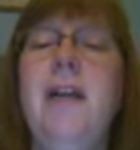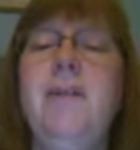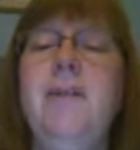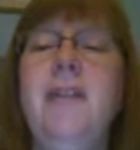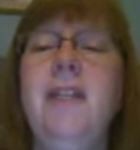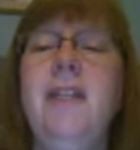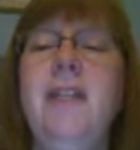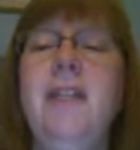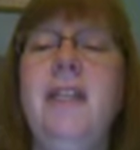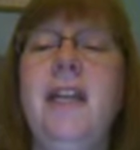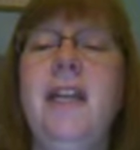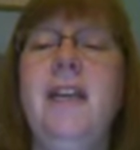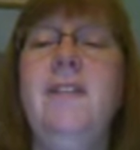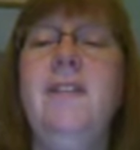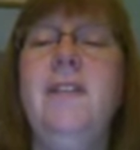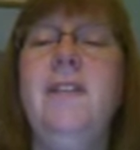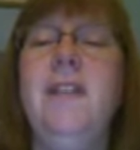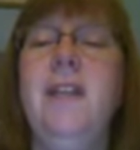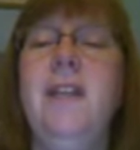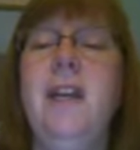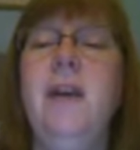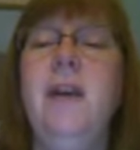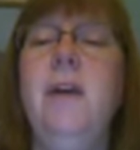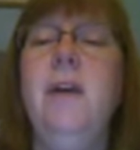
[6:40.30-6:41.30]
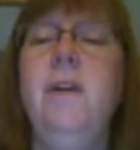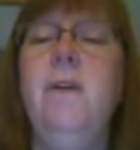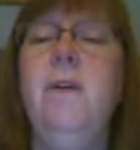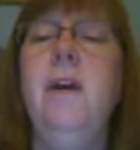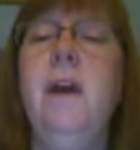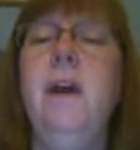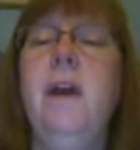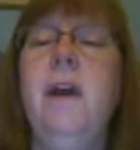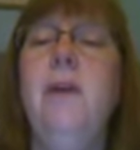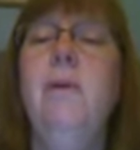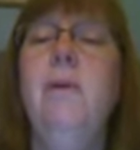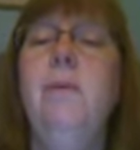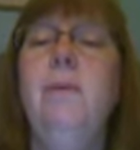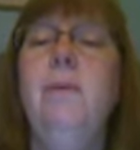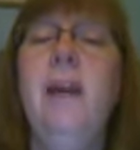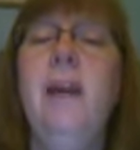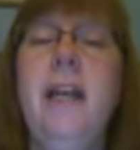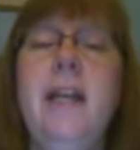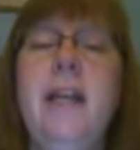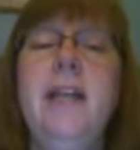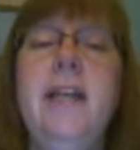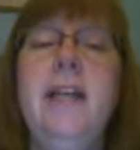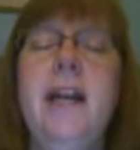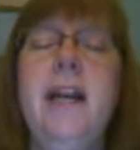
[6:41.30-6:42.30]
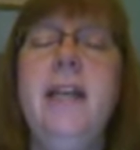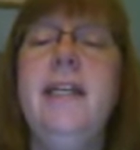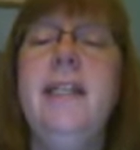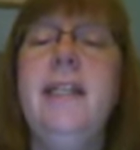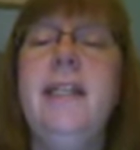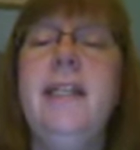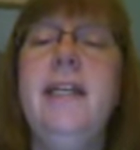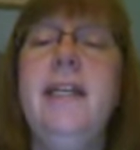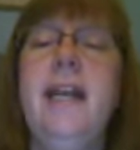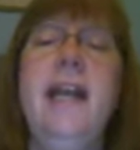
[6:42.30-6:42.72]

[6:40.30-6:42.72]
We just have to recognize it